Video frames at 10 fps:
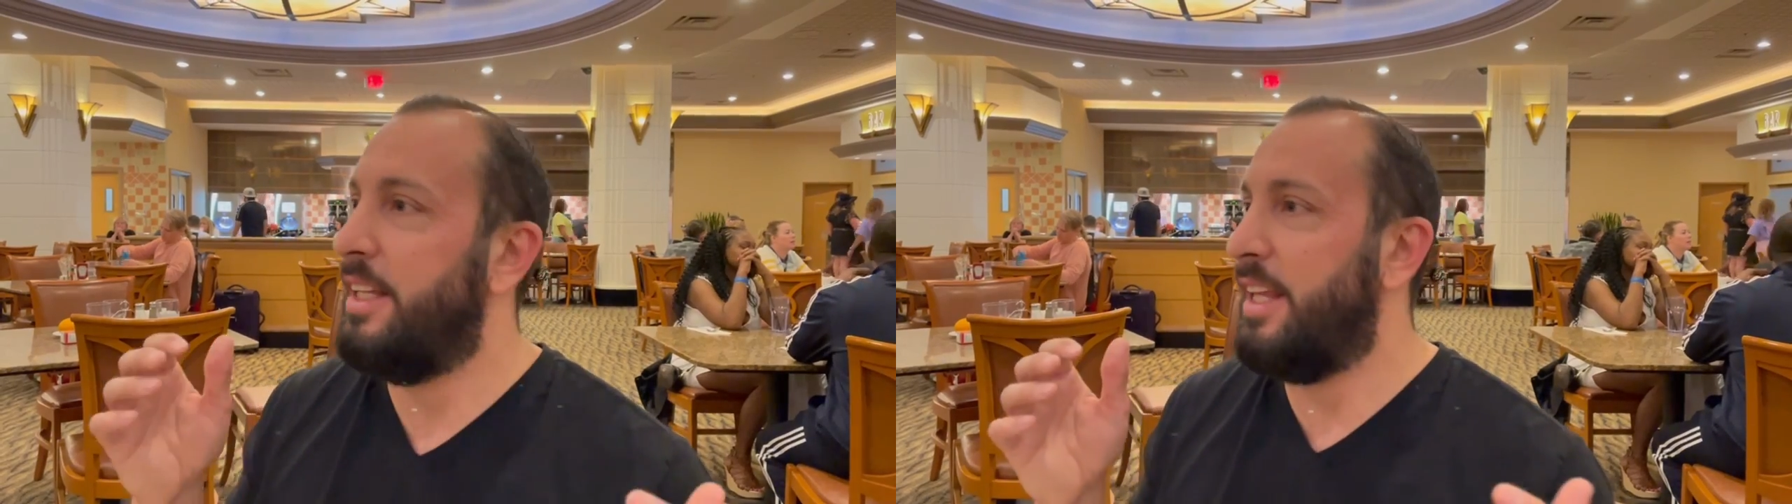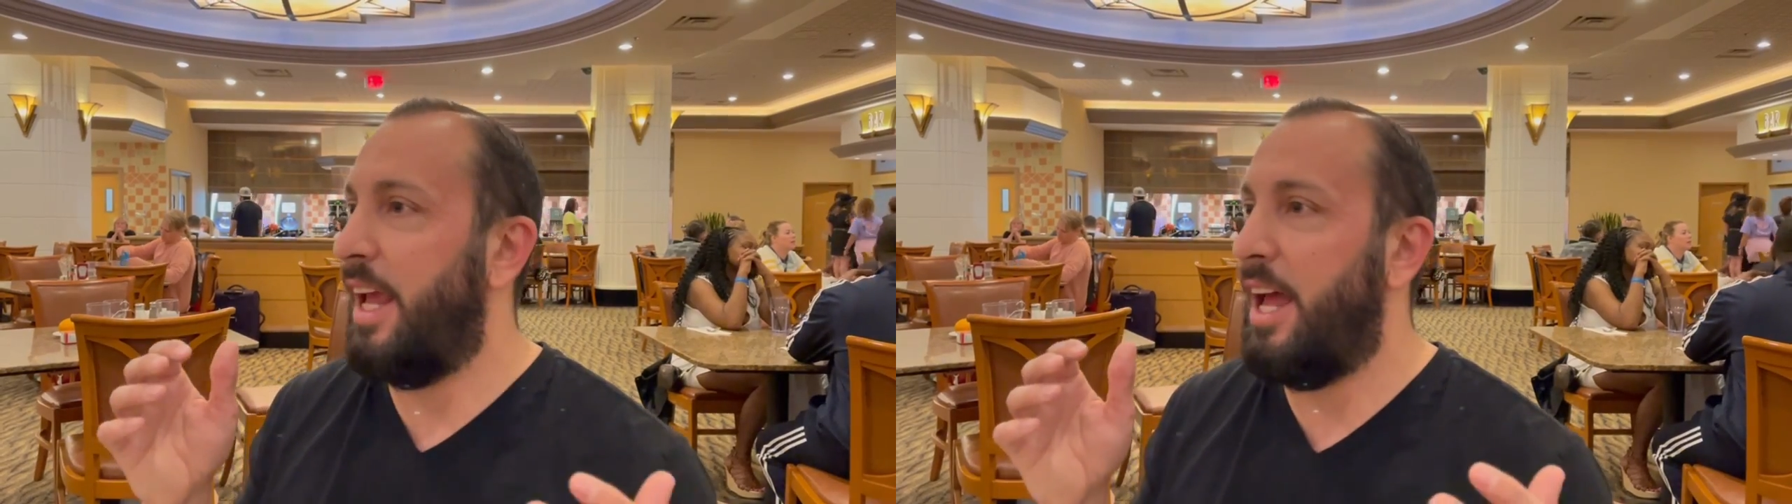
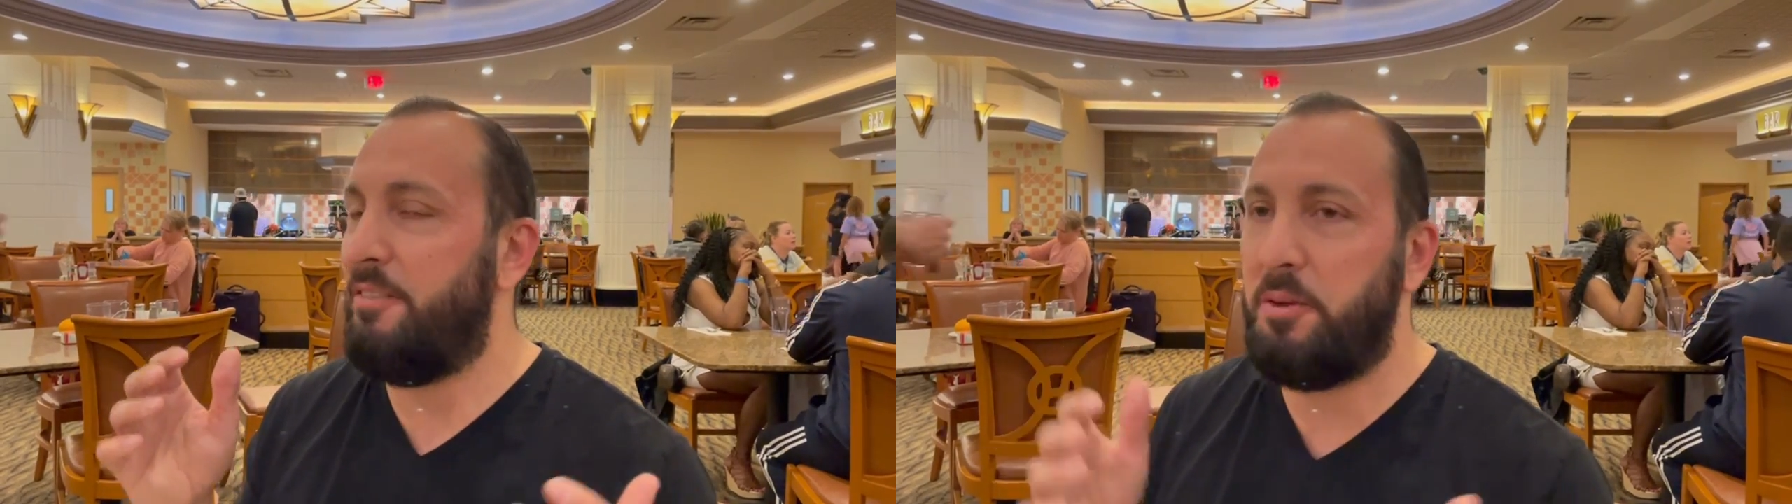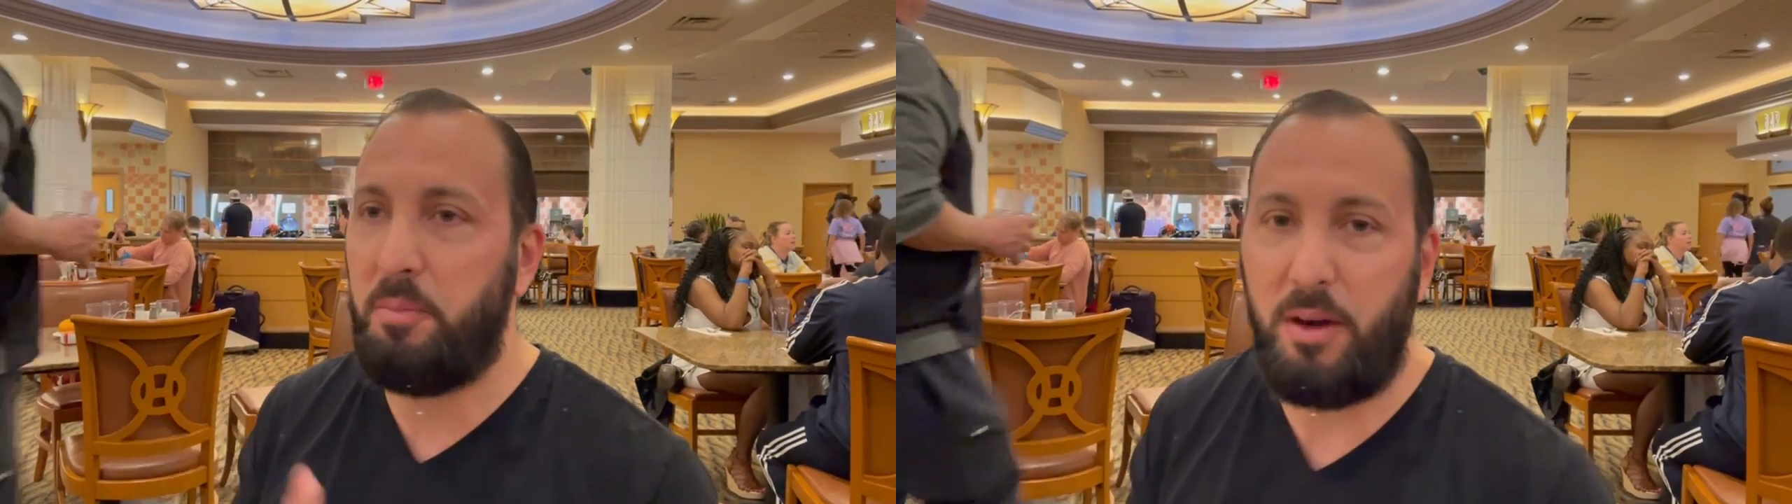They have
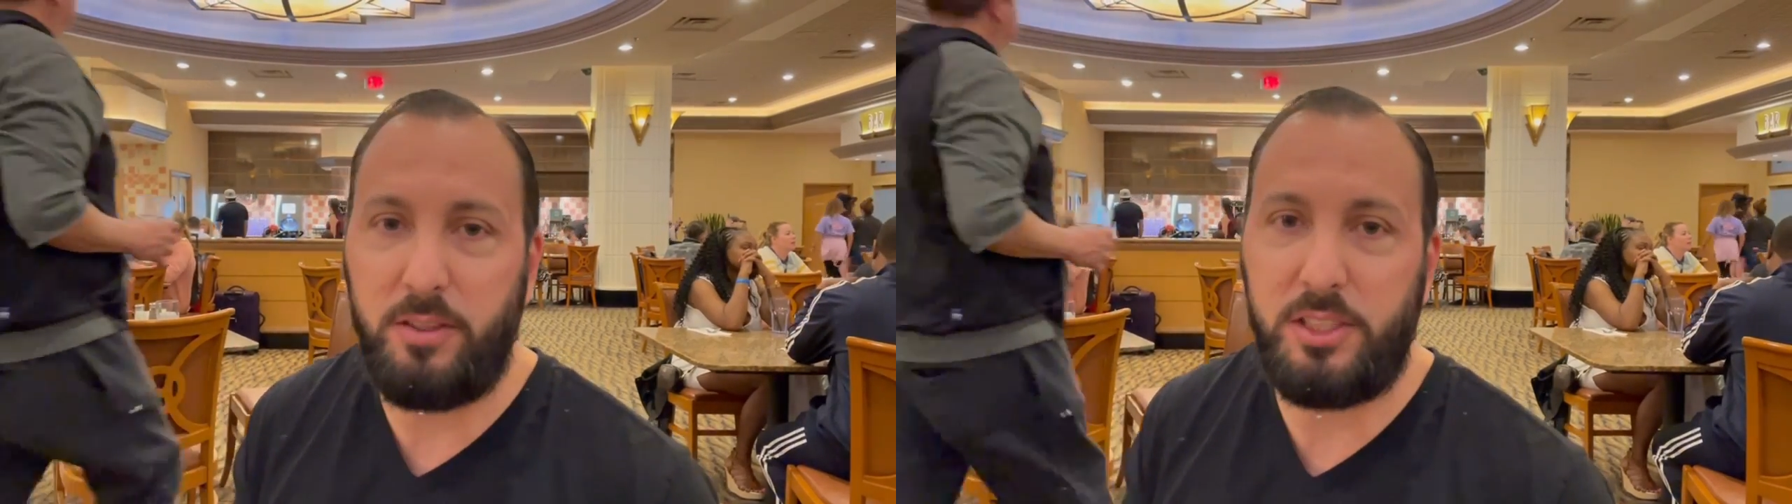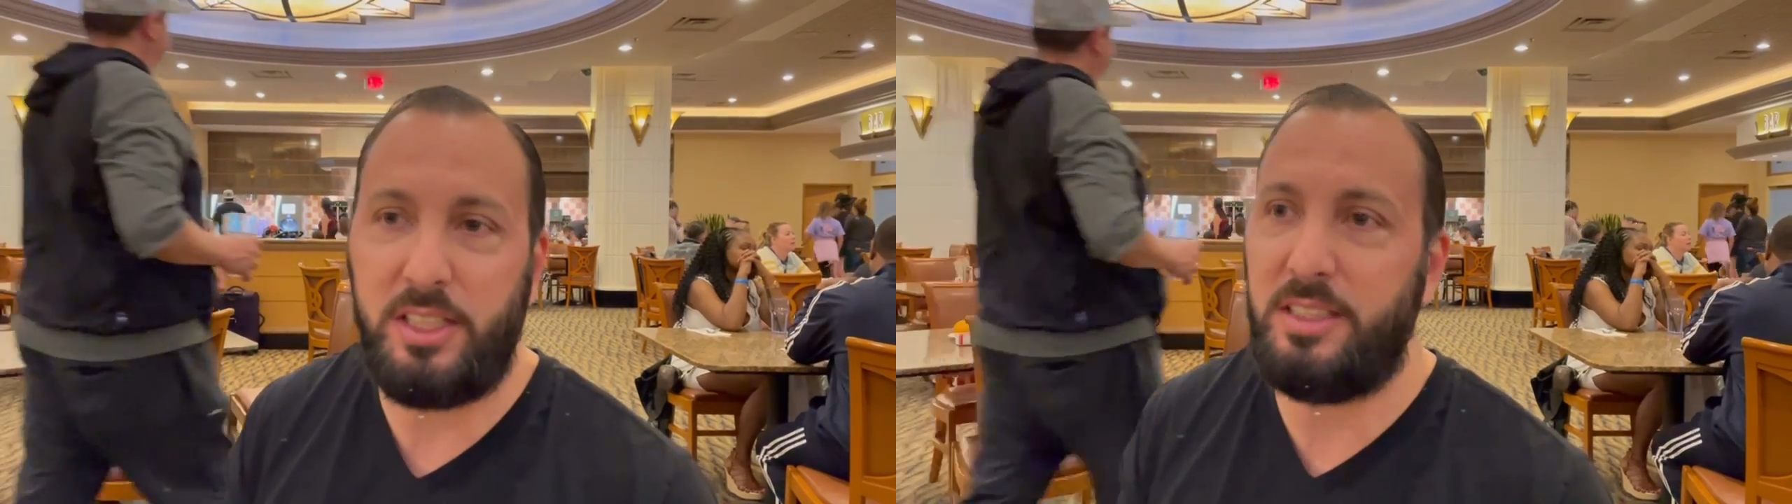the
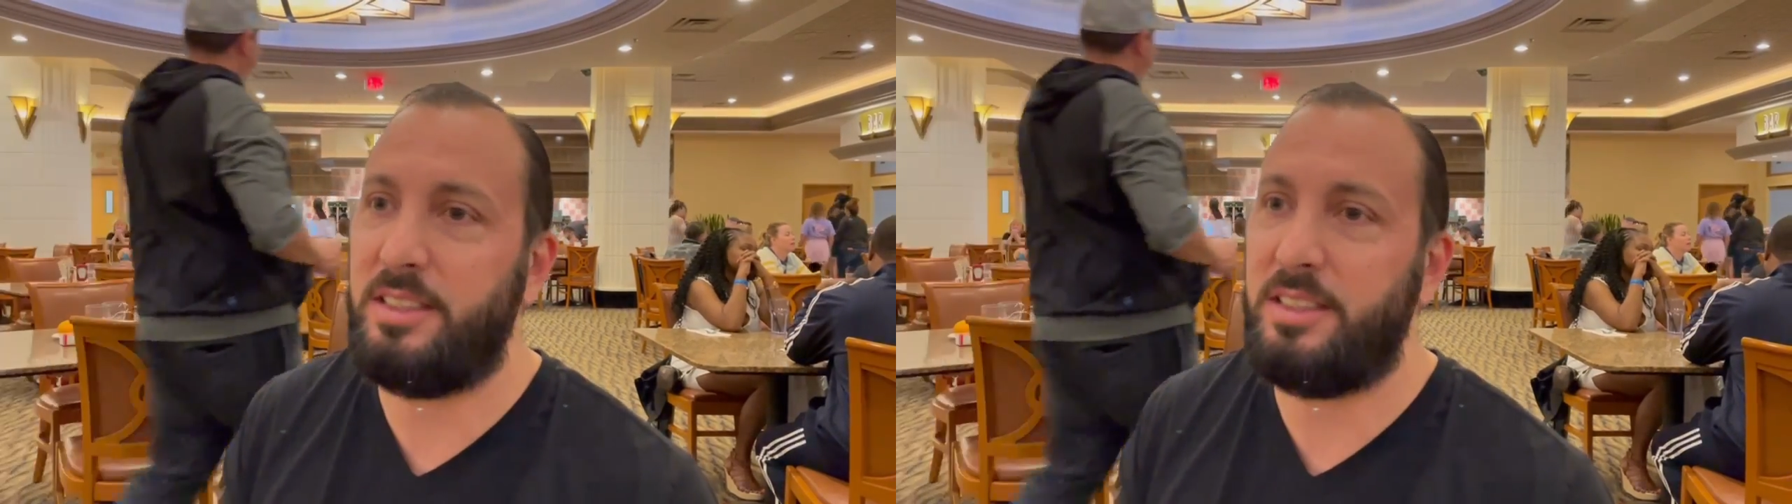beverages.